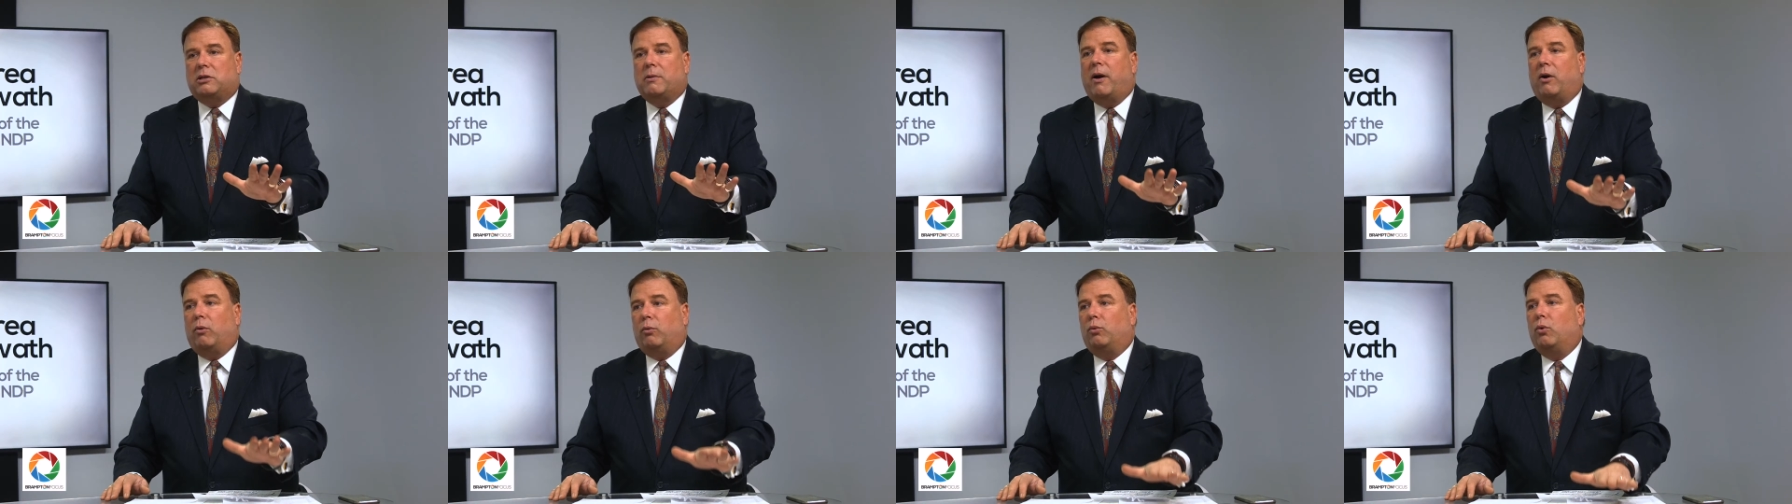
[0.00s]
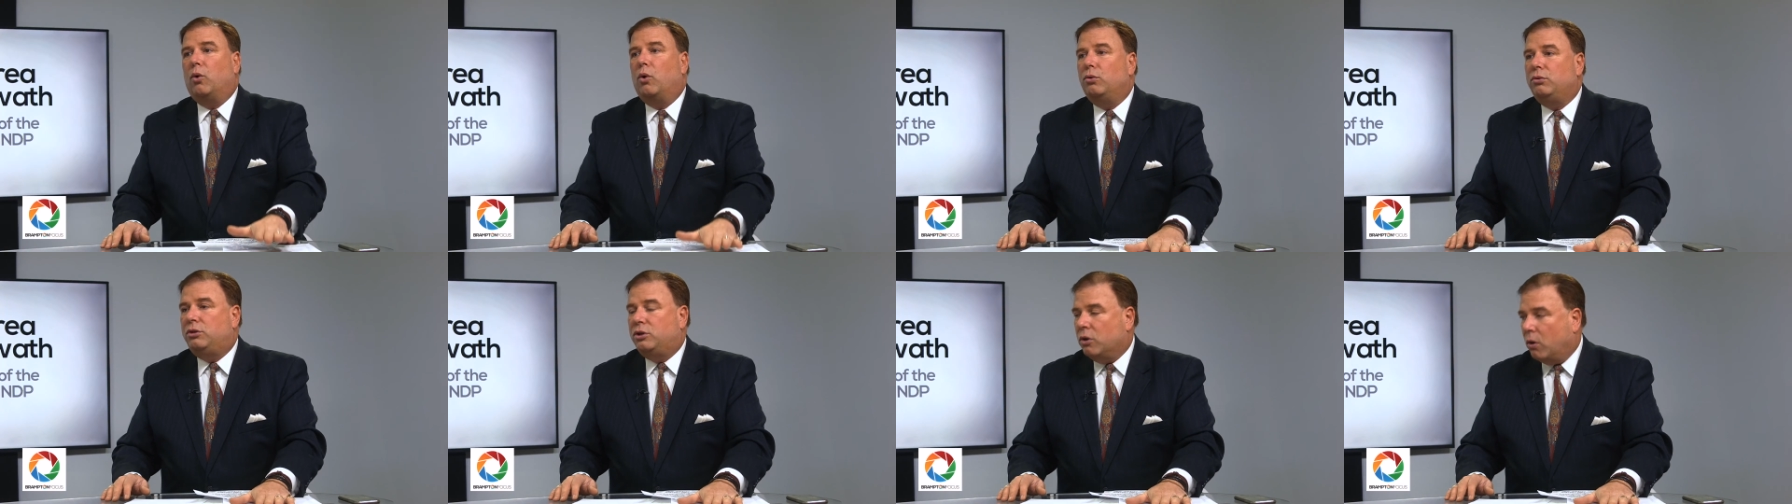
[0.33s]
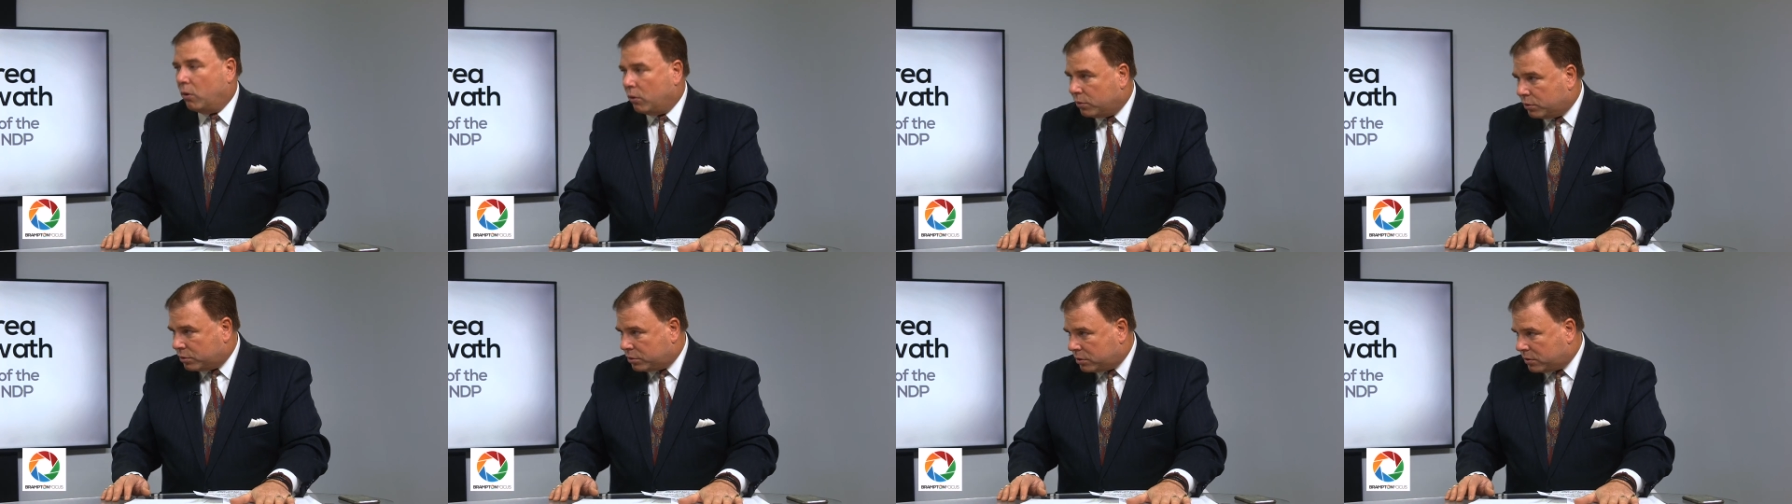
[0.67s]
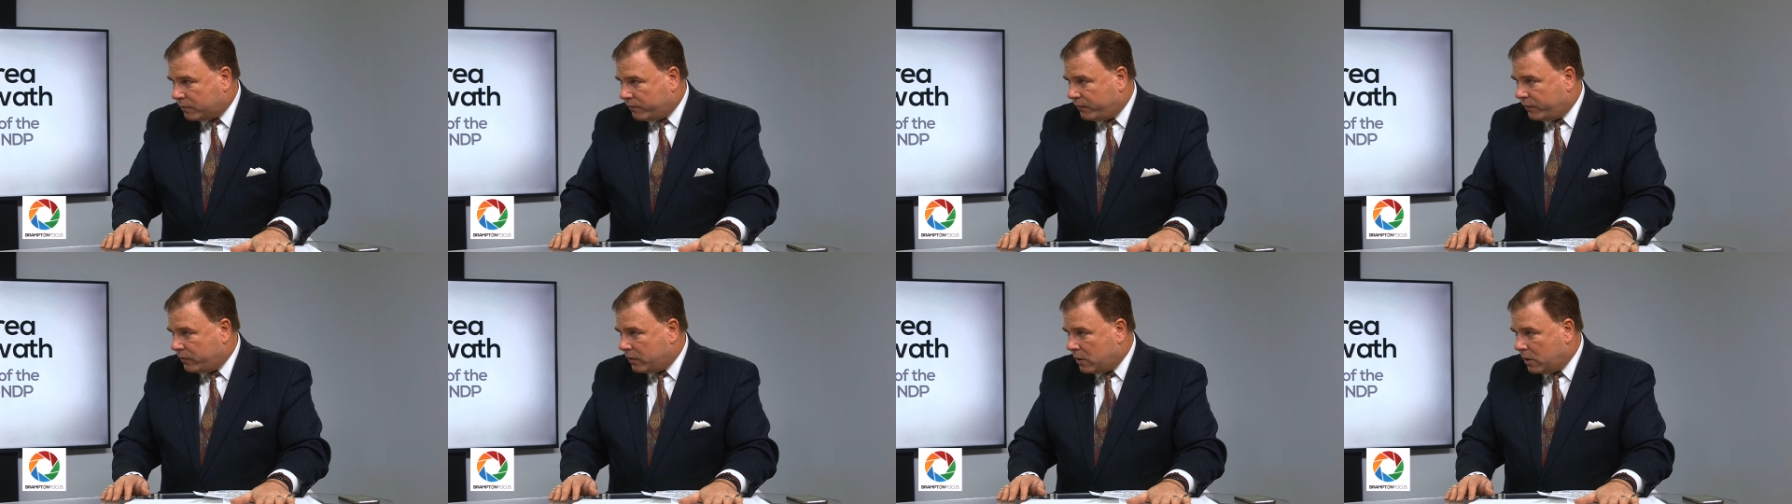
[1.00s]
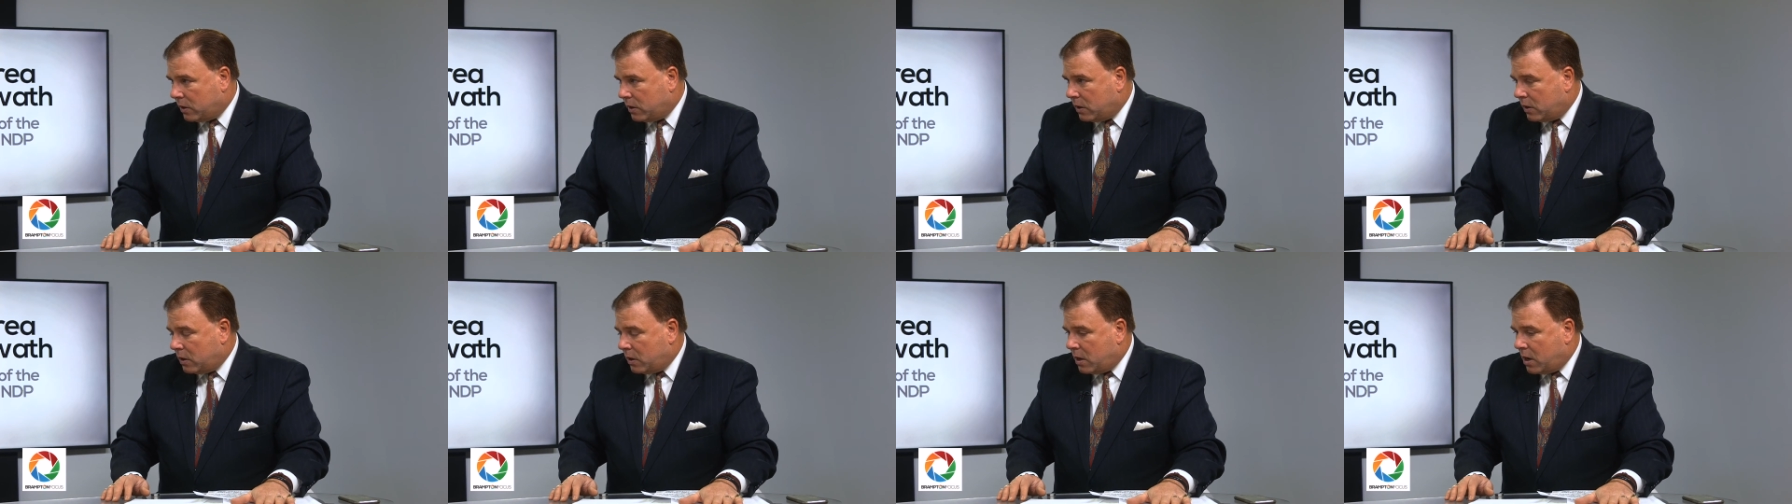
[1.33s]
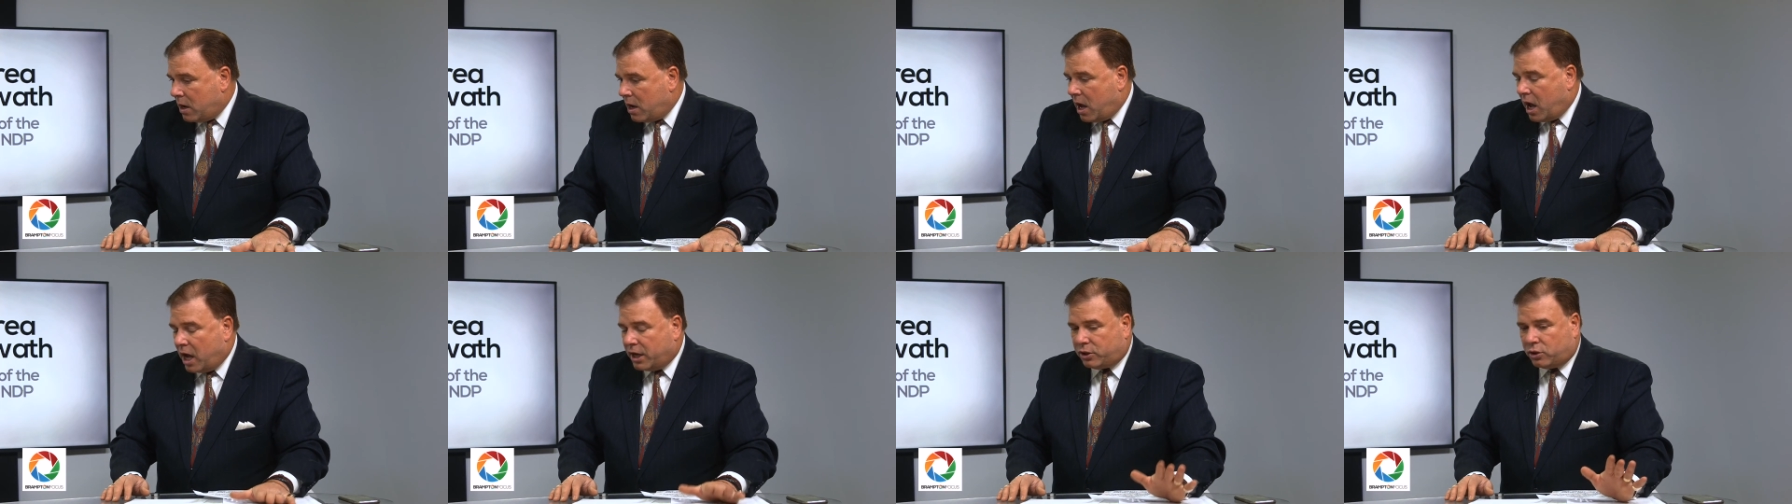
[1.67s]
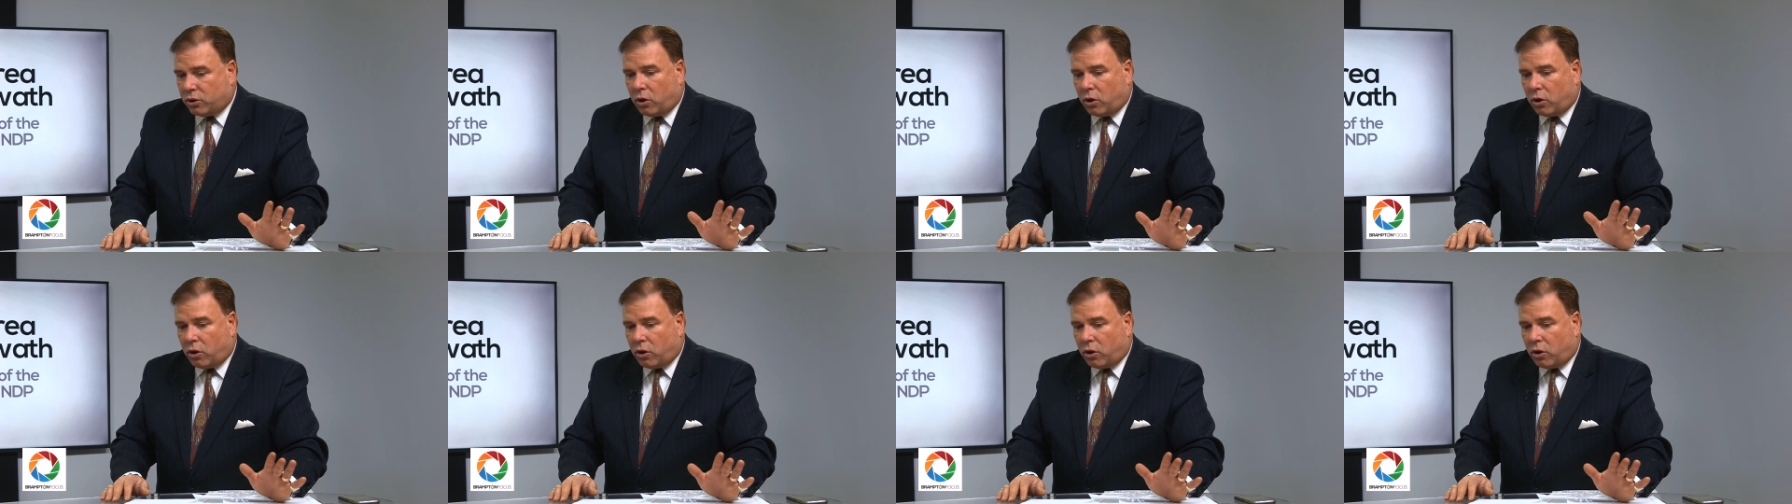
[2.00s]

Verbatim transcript: about road tolls. Okay. Uh,